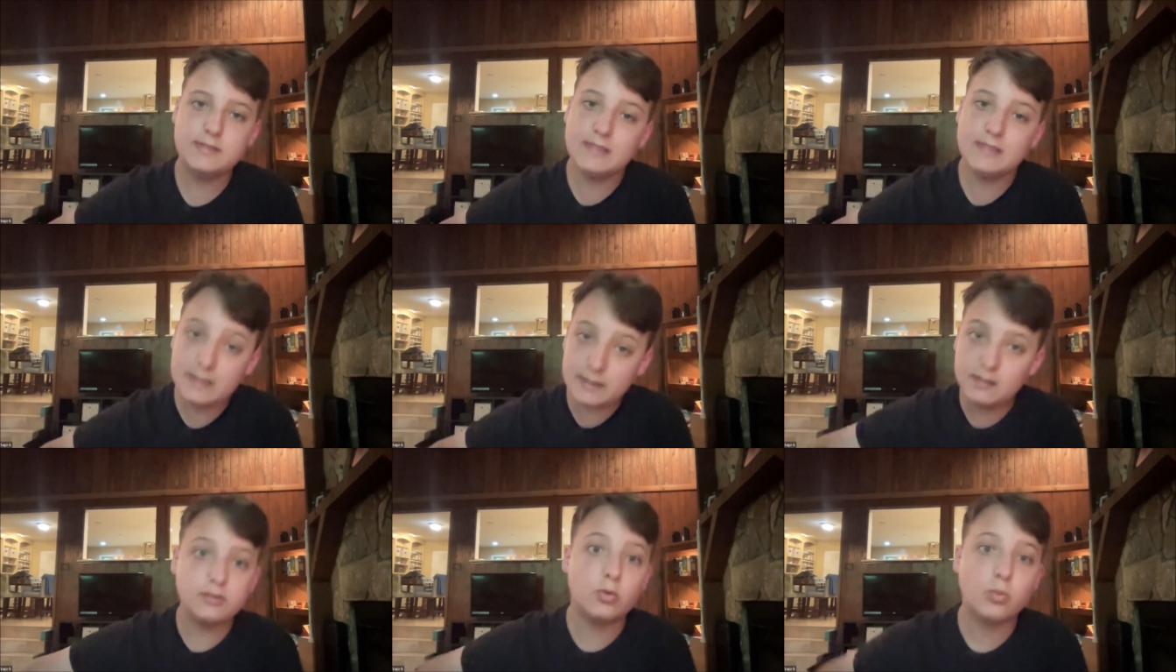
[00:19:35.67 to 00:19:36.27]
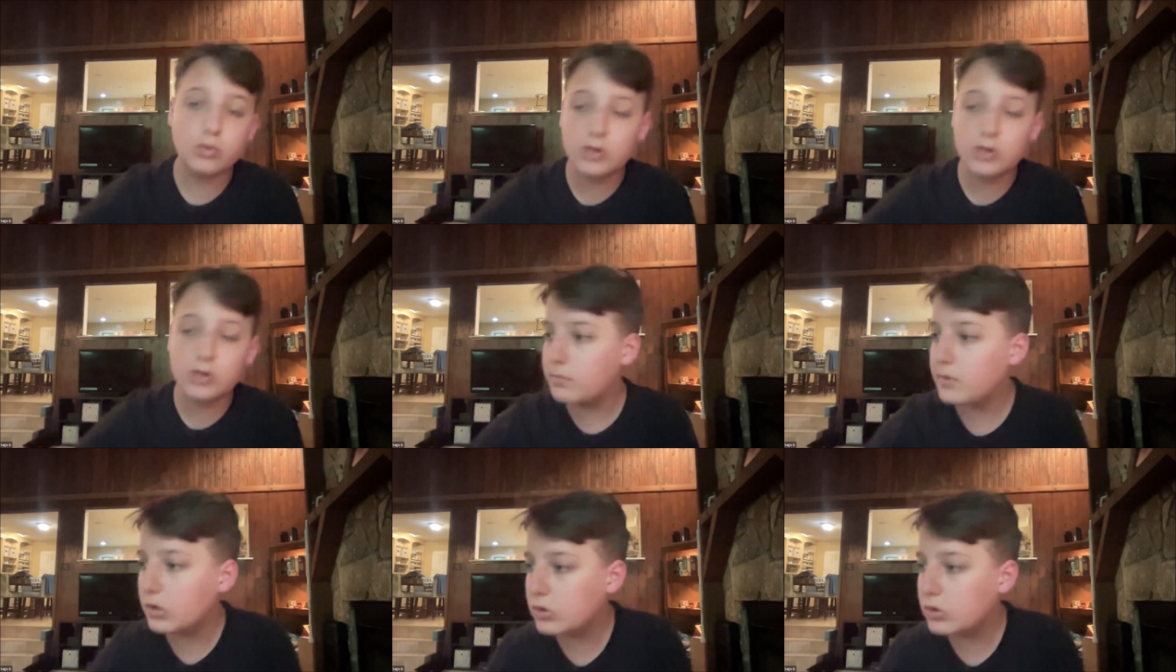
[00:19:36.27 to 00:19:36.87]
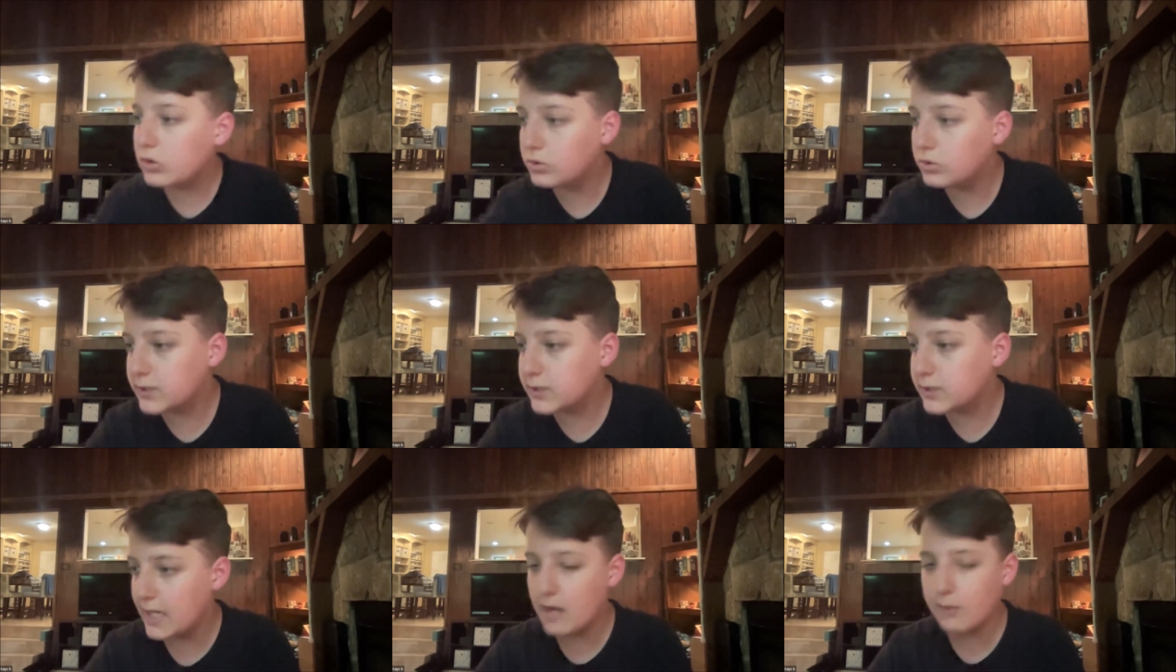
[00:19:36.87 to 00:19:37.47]
we see the real
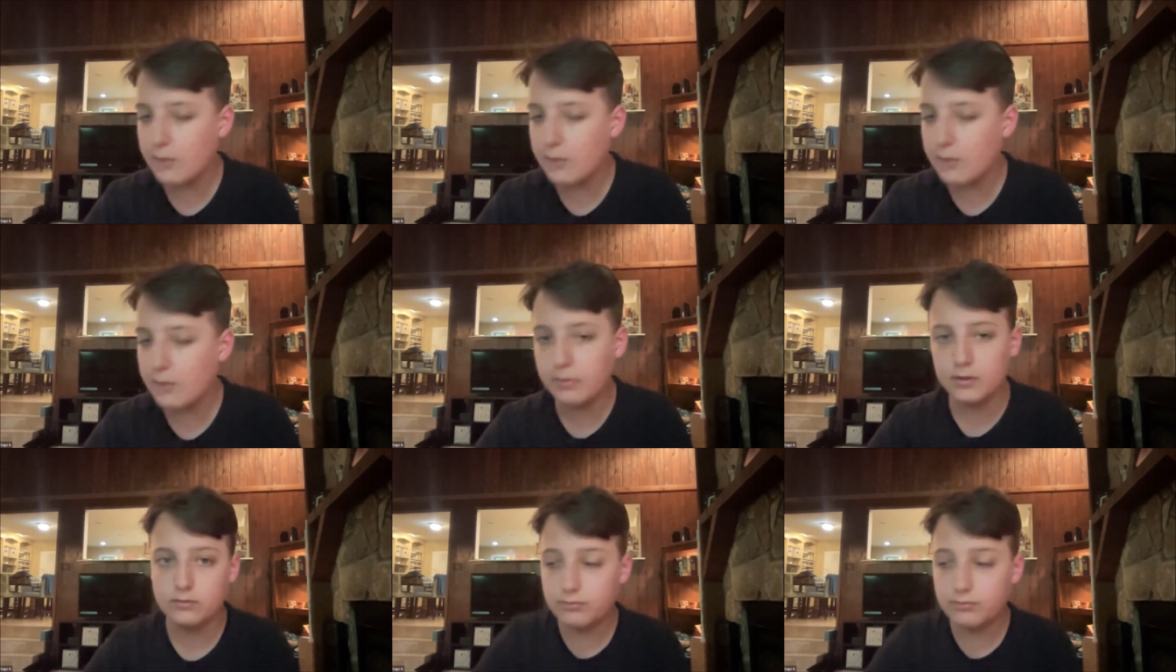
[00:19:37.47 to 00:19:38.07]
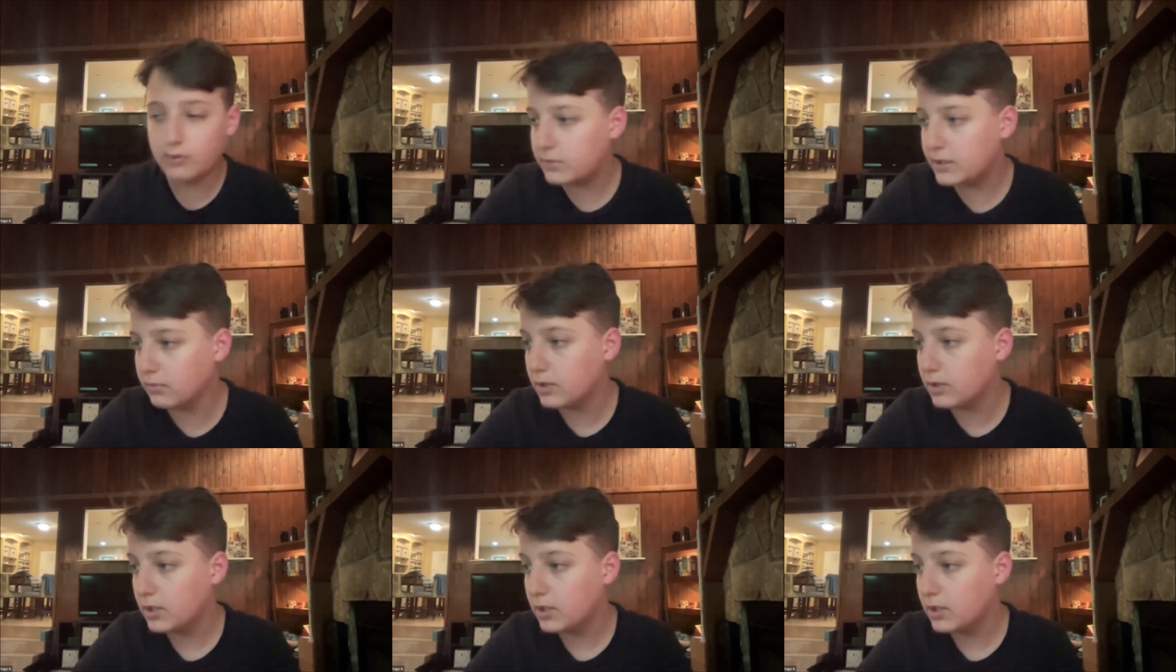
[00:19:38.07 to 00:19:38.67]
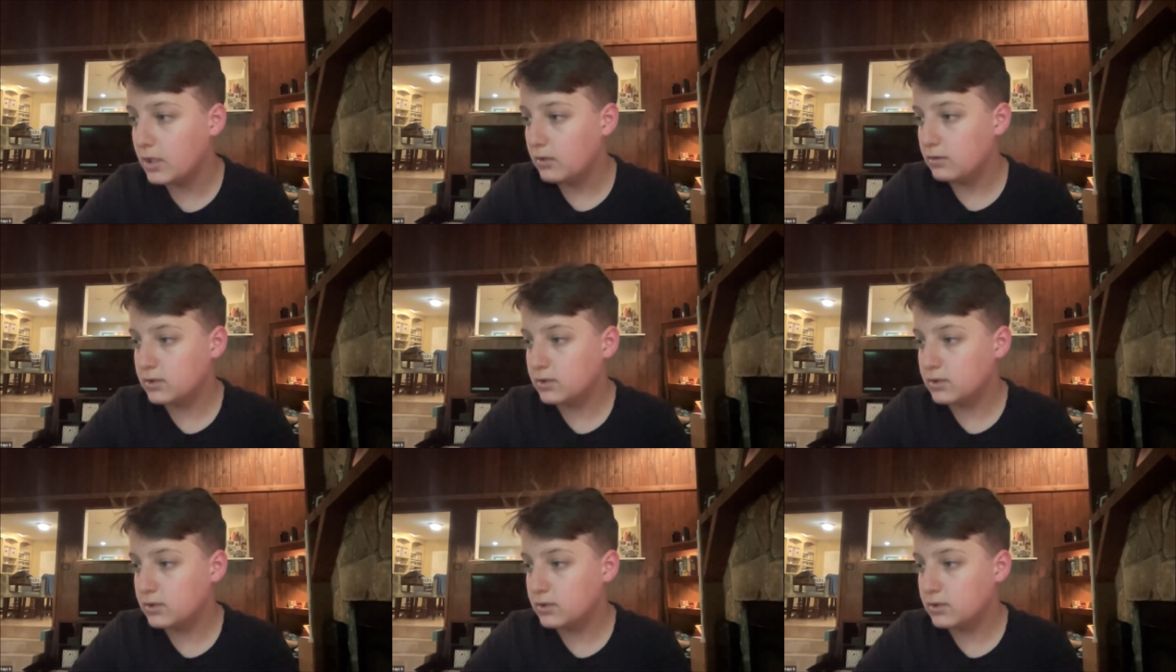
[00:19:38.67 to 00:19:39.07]
miracles that happen from him.